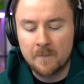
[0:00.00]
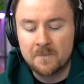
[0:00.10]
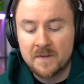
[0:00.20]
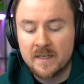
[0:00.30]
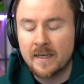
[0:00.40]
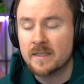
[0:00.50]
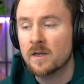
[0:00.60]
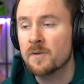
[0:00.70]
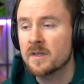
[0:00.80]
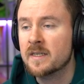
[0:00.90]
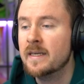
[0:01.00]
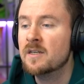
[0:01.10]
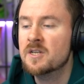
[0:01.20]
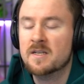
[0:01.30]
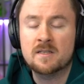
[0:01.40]
Phoenix on the
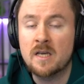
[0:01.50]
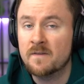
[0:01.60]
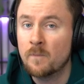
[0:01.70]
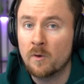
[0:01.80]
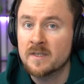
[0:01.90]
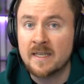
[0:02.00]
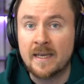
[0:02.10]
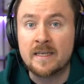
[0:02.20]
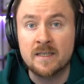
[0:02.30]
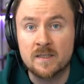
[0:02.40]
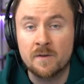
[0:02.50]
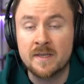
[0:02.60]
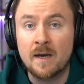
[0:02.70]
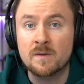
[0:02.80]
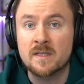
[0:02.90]
King just to have more tankiness on
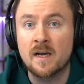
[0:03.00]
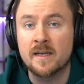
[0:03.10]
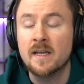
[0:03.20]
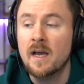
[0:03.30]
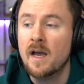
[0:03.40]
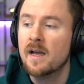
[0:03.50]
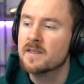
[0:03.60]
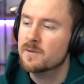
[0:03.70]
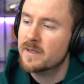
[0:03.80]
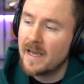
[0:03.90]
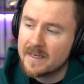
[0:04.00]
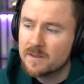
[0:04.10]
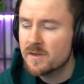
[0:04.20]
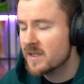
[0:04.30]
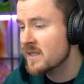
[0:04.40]
the outside. You can
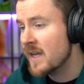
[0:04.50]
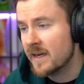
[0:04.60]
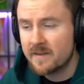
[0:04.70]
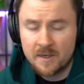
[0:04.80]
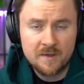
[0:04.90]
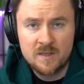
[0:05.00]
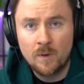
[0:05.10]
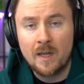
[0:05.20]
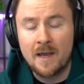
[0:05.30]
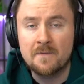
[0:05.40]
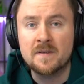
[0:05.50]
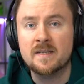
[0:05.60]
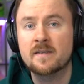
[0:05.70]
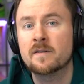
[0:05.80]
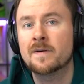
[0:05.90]
use the Yak there as well. I've
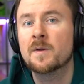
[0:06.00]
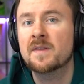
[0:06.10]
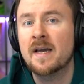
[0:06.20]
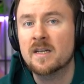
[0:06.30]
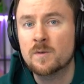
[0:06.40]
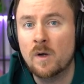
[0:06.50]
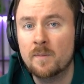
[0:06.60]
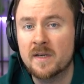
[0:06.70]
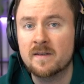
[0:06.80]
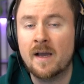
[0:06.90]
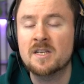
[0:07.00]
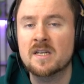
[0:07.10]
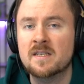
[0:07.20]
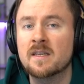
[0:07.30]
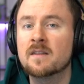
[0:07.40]
tested around that as well, but I
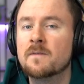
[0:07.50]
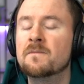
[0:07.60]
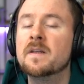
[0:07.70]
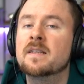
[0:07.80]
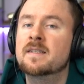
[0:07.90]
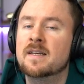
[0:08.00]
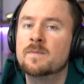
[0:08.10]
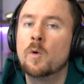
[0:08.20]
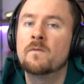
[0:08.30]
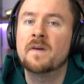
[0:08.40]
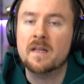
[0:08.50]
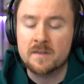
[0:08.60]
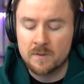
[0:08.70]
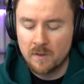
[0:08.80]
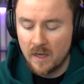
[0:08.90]
just think the Phoenix has more
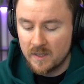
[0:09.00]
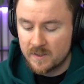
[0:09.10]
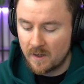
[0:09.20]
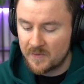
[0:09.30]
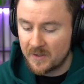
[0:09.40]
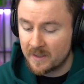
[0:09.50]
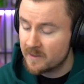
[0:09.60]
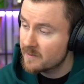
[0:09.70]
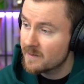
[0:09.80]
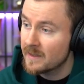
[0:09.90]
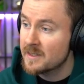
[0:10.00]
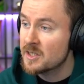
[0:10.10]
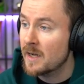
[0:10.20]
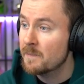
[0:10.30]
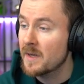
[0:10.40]
value. So I think let's
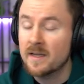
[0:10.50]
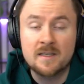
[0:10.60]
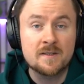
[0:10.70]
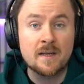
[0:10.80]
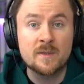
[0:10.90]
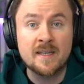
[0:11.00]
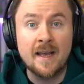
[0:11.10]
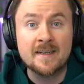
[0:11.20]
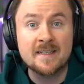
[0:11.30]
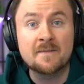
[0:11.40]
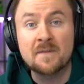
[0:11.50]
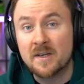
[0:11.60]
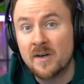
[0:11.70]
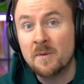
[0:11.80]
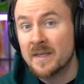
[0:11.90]
jump into some attacks and
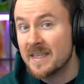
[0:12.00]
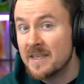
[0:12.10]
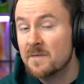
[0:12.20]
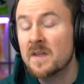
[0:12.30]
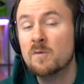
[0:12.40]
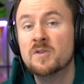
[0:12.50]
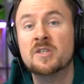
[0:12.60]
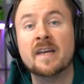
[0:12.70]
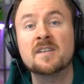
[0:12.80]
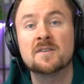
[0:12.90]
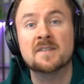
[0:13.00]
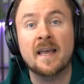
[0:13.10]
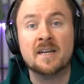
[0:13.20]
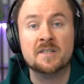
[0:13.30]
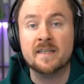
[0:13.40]
figure out if those changes
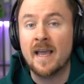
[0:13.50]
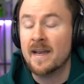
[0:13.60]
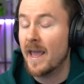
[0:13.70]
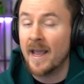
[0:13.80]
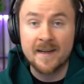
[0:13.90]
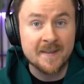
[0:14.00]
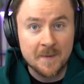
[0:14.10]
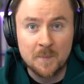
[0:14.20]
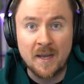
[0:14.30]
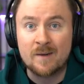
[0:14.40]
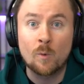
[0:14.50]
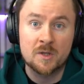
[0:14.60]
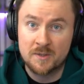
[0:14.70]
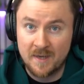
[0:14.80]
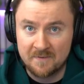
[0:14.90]
actually had any impact
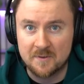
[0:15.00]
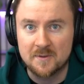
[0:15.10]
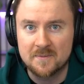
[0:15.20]
whatsoever.